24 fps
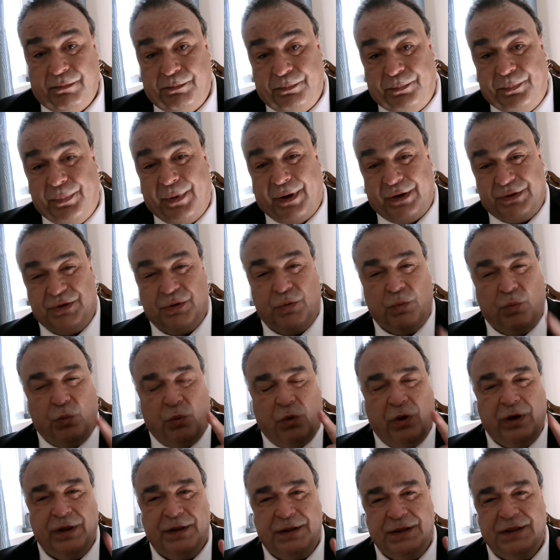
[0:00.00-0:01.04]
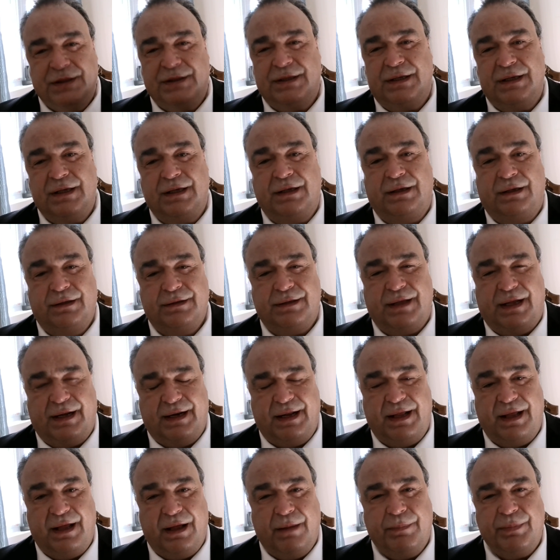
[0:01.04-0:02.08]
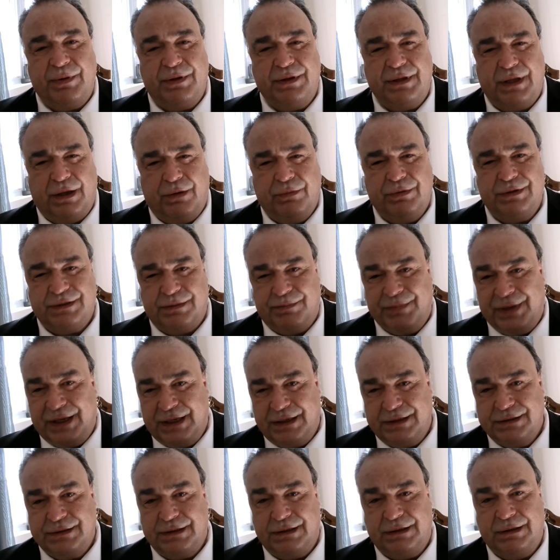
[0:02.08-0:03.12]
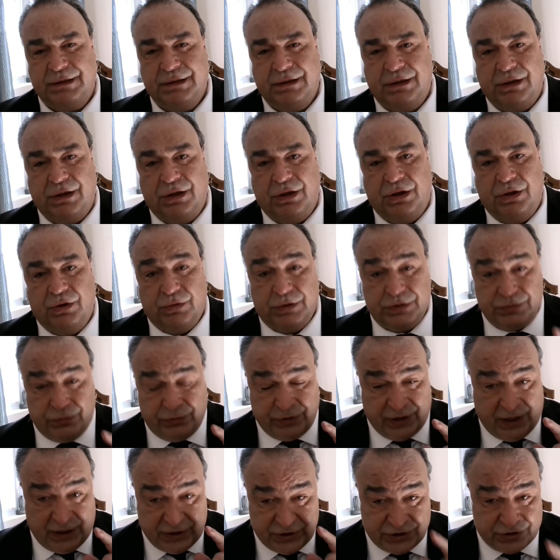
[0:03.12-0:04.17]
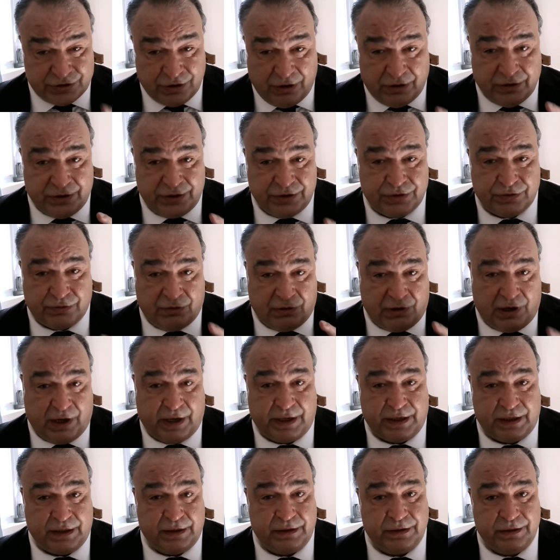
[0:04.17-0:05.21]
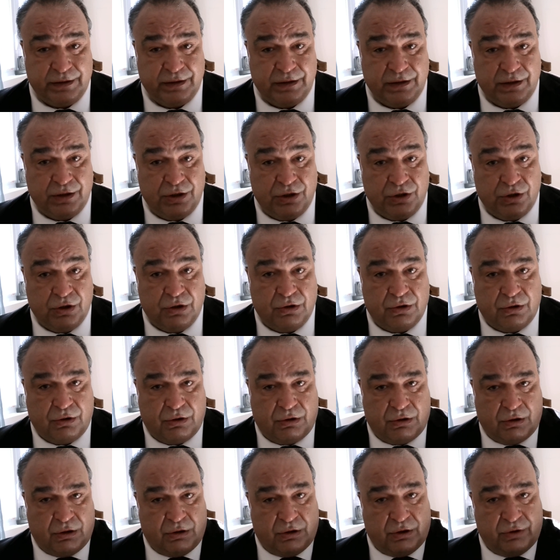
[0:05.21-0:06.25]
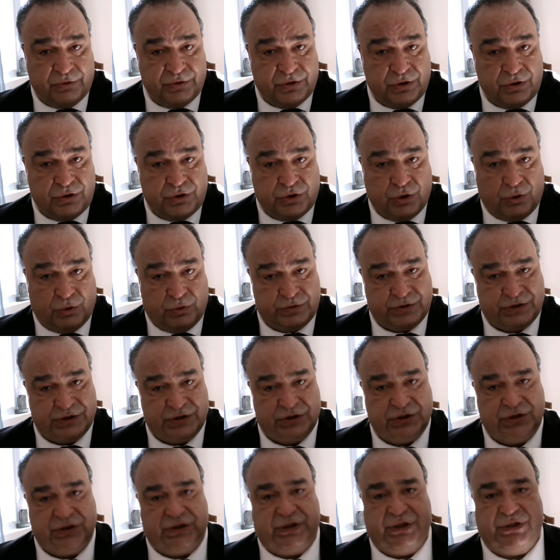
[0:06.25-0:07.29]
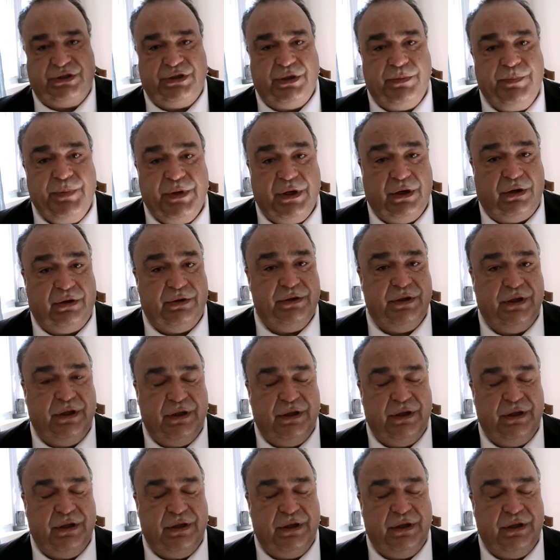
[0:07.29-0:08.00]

But the one thing that happened that was amazing was when I started crying, all the ghosts disappeared.